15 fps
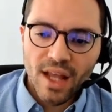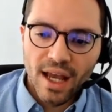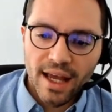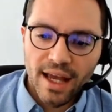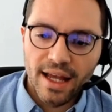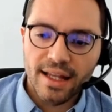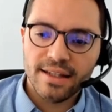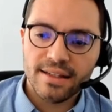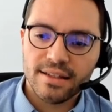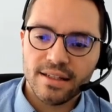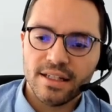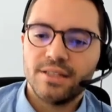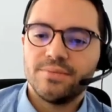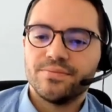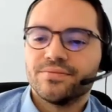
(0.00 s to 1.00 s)
And
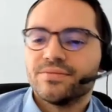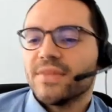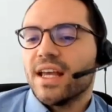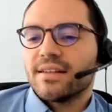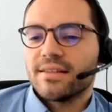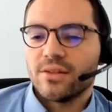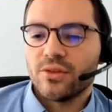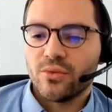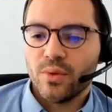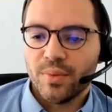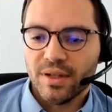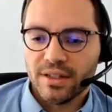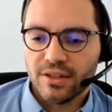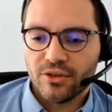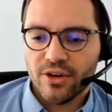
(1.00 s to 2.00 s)
since we
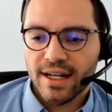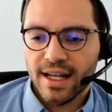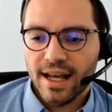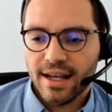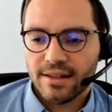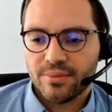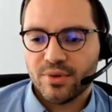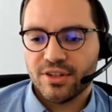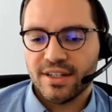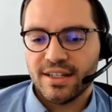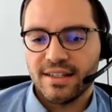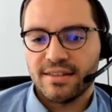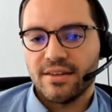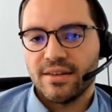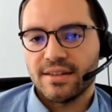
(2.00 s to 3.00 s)
build a great
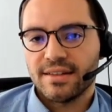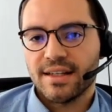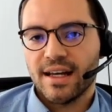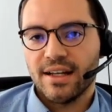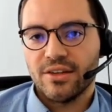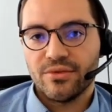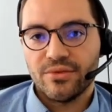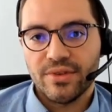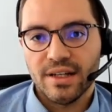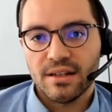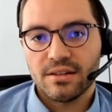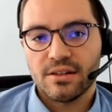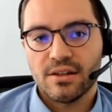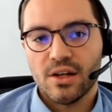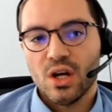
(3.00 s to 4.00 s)
expertise in this kind of
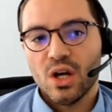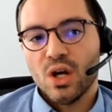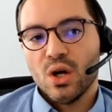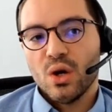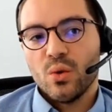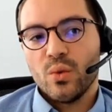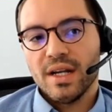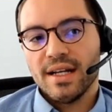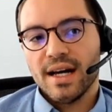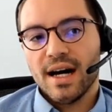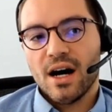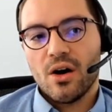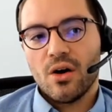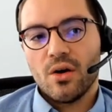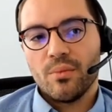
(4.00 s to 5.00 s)
field, we
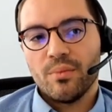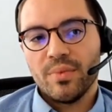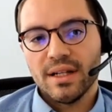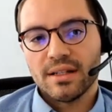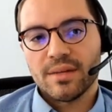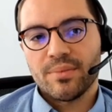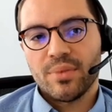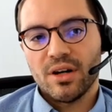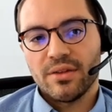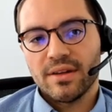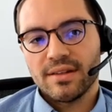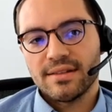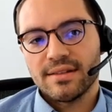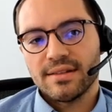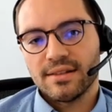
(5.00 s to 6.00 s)
now build upon
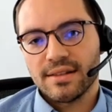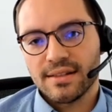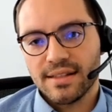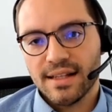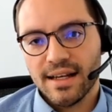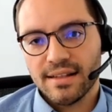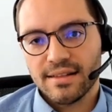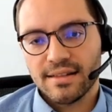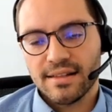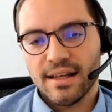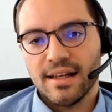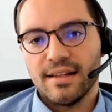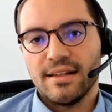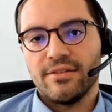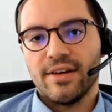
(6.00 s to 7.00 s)
this success
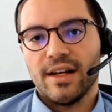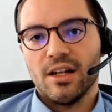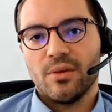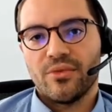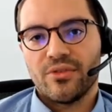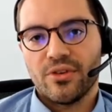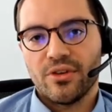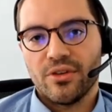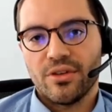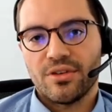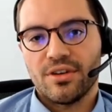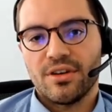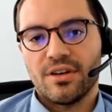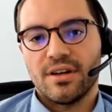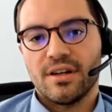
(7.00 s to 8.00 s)
and develop
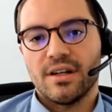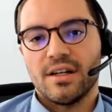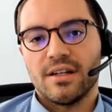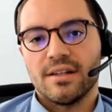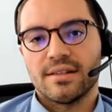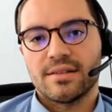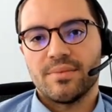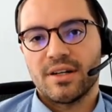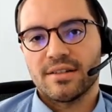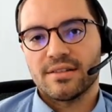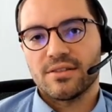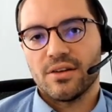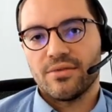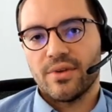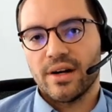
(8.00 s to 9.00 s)
further smart
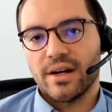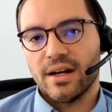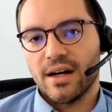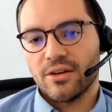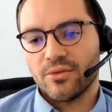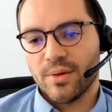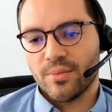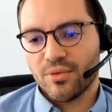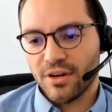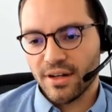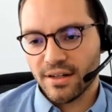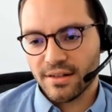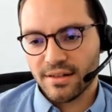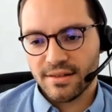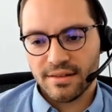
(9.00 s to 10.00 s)
software and hardware
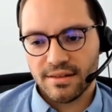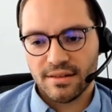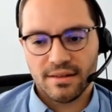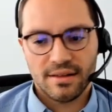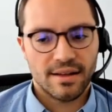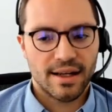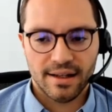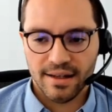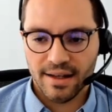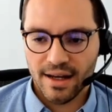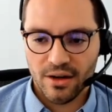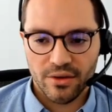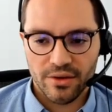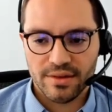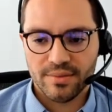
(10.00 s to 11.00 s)
products, like
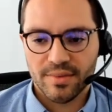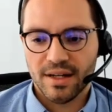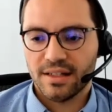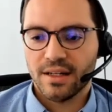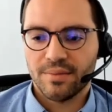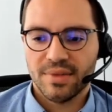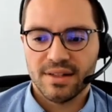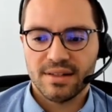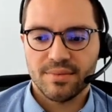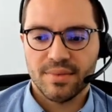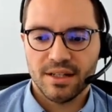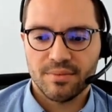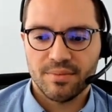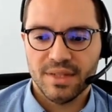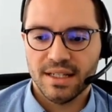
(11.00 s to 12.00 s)
now the Smart Hub and
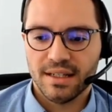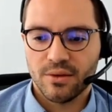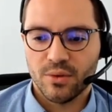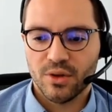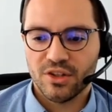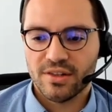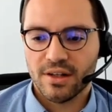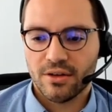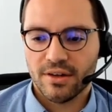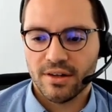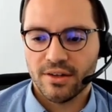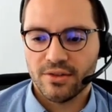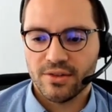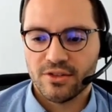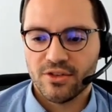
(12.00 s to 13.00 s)
Smart Beacon, which is our
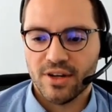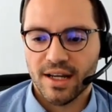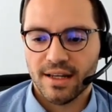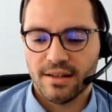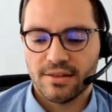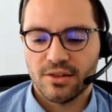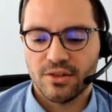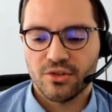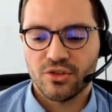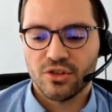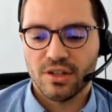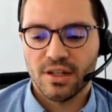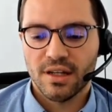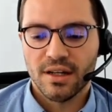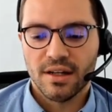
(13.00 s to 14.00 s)
newest tracking
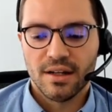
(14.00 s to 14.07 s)
solution.